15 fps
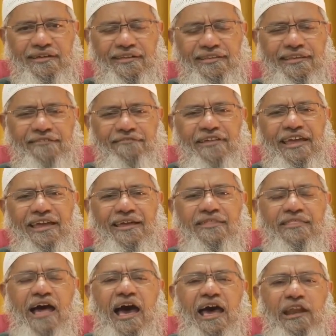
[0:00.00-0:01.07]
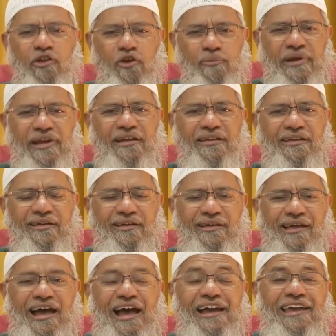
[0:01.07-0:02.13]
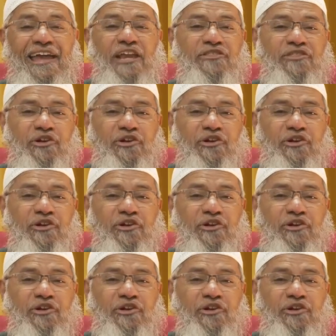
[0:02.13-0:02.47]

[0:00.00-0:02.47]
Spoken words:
The way his argument against